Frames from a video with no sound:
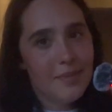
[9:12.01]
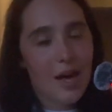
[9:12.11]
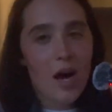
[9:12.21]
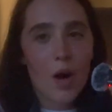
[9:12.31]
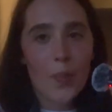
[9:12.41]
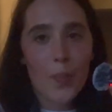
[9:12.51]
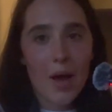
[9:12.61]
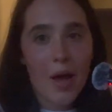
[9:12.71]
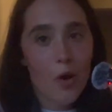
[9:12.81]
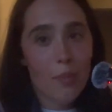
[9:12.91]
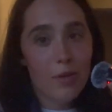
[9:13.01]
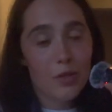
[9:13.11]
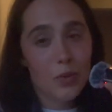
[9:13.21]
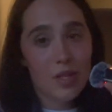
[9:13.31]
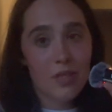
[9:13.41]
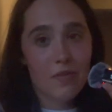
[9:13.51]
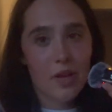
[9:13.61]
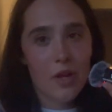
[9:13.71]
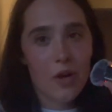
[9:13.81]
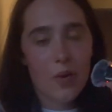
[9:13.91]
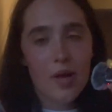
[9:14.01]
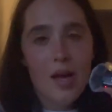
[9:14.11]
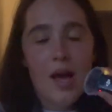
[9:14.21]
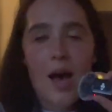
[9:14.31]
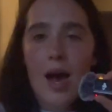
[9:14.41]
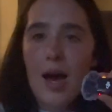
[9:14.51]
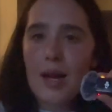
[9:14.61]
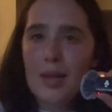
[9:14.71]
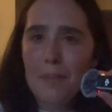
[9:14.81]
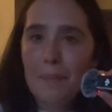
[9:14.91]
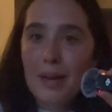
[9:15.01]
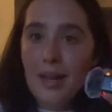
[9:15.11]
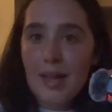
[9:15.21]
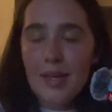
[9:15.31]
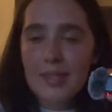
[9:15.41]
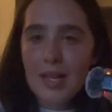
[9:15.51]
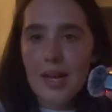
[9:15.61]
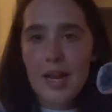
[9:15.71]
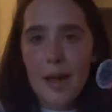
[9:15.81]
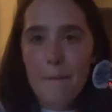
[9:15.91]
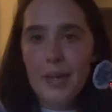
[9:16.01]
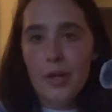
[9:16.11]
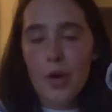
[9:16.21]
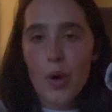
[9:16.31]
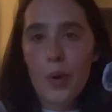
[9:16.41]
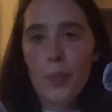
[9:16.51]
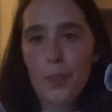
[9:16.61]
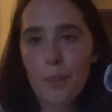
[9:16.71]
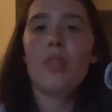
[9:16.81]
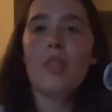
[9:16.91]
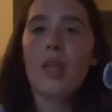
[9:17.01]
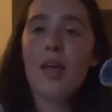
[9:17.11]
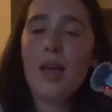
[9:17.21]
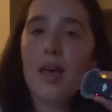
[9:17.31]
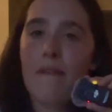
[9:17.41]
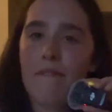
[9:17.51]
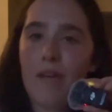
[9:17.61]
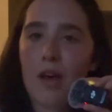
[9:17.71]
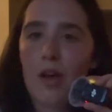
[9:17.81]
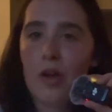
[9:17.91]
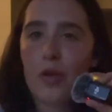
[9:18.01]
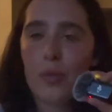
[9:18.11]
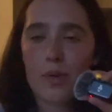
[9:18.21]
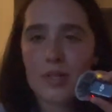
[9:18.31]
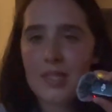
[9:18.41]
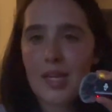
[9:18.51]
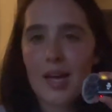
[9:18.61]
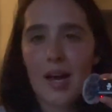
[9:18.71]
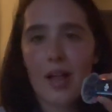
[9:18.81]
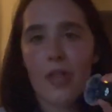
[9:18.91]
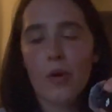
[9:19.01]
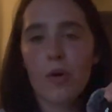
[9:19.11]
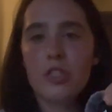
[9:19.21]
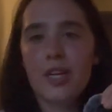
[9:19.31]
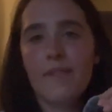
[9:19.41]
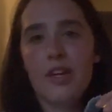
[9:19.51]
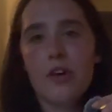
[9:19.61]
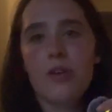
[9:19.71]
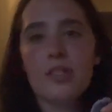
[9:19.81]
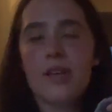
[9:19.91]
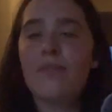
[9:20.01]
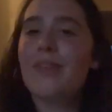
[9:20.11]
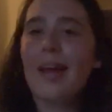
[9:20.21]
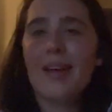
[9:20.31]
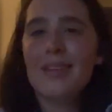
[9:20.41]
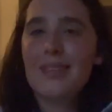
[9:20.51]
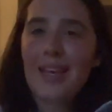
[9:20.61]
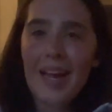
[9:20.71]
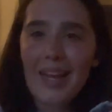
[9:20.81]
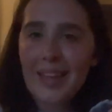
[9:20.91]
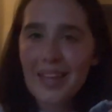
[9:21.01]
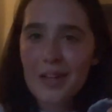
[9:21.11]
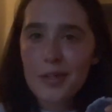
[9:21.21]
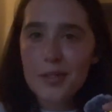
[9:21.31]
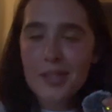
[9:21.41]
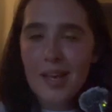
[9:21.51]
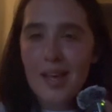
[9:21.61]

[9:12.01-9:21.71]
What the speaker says: I hope you enjoyed this video, and please let me know if you want to see other crochet videos and like anything, because